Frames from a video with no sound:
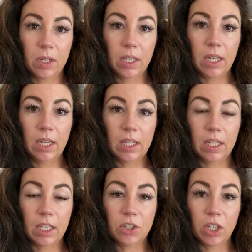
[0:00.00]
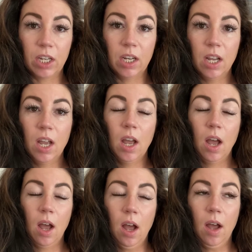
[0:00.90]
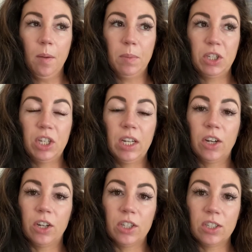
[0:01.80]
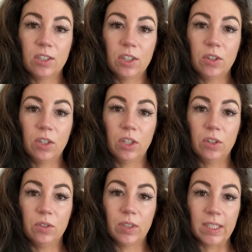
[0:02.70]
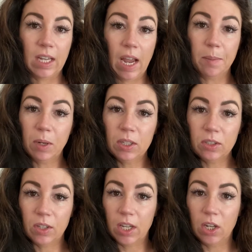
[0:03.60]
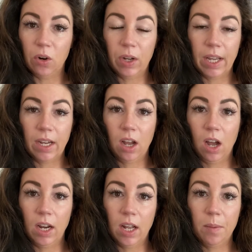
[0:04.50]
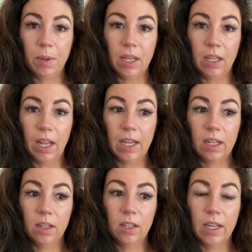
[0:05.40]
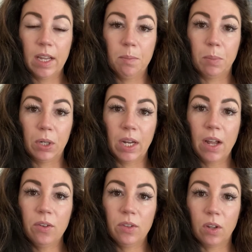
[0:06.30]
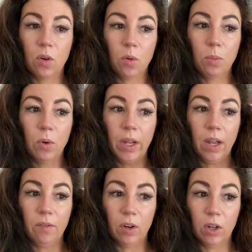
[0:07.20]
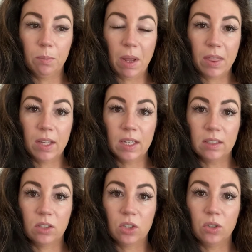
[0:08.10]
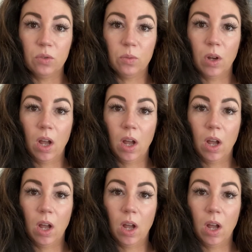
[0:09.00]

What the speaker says: cleaning in the kitchen. But she encourages you to use a timer so that you don't get caught up and like hit burnout. The whole point of her method is to